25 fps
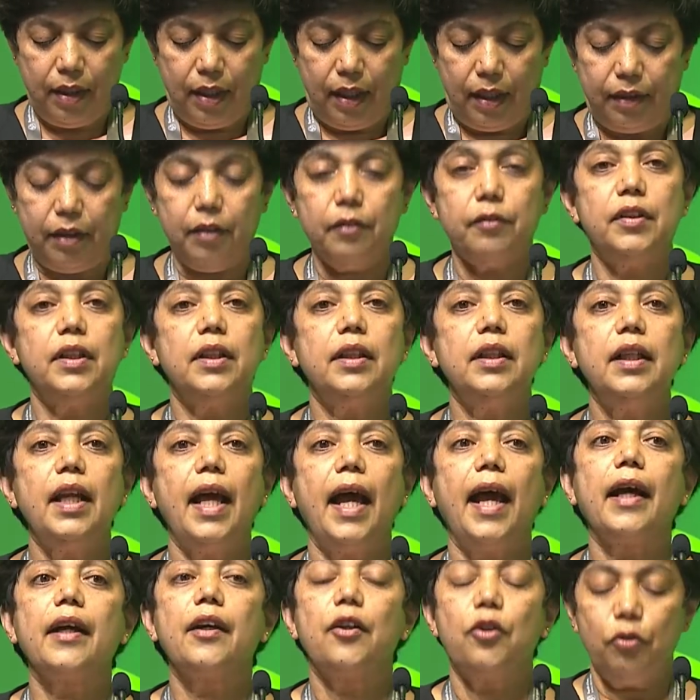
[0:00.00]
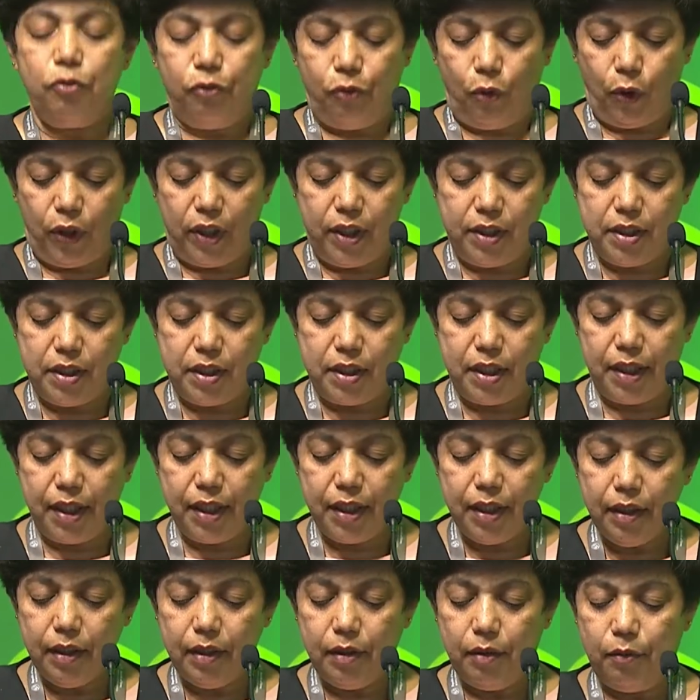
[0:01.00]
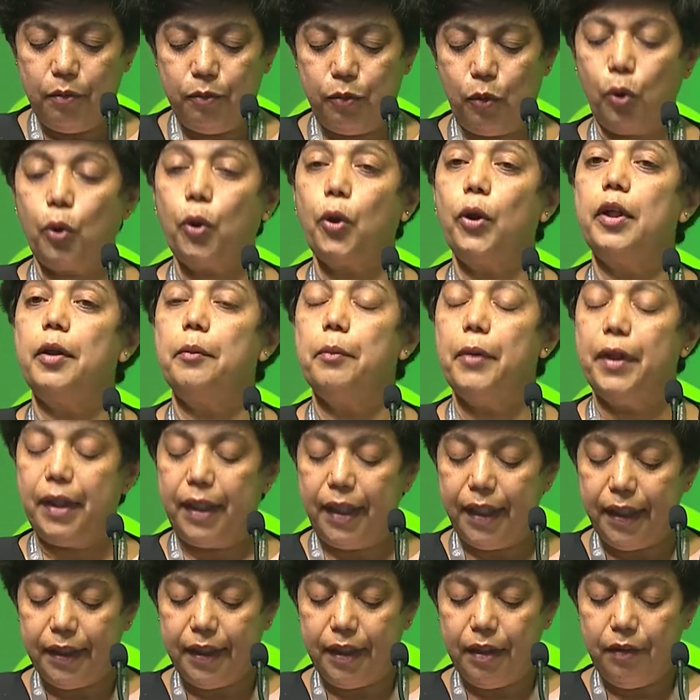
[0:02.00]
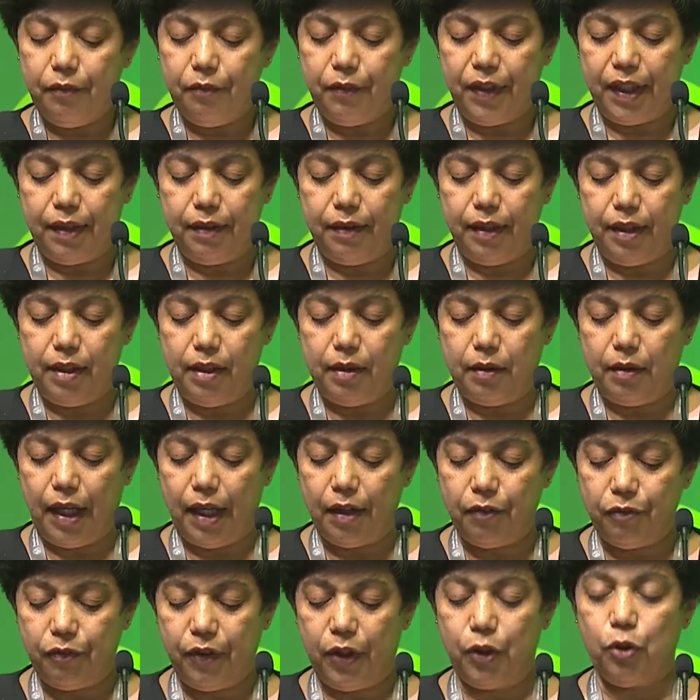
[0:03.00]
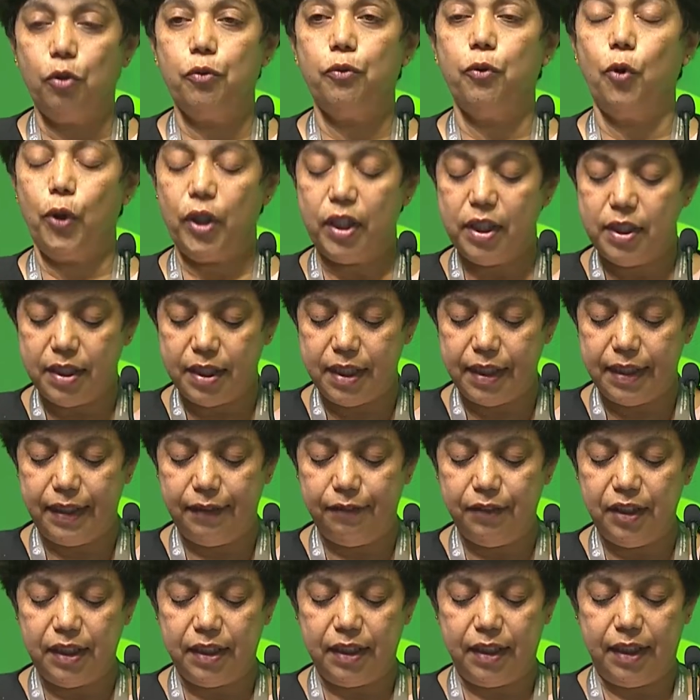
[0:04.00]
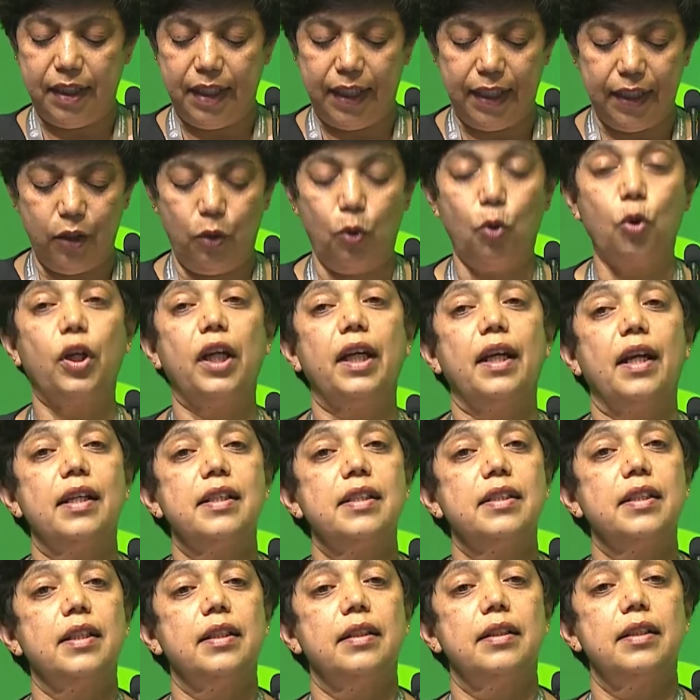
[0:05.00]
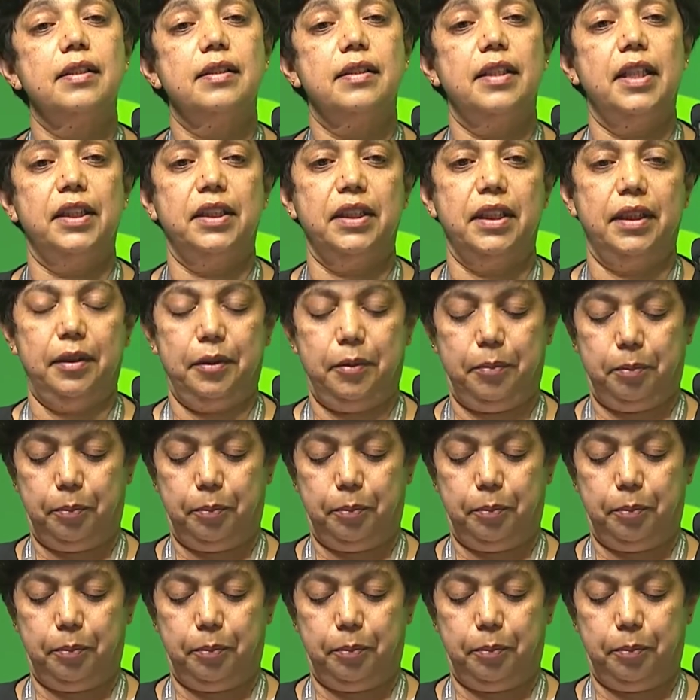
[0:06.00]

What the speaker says: the World Agroforestry, for collaborating with the FAO Forestry Division in organizing this session.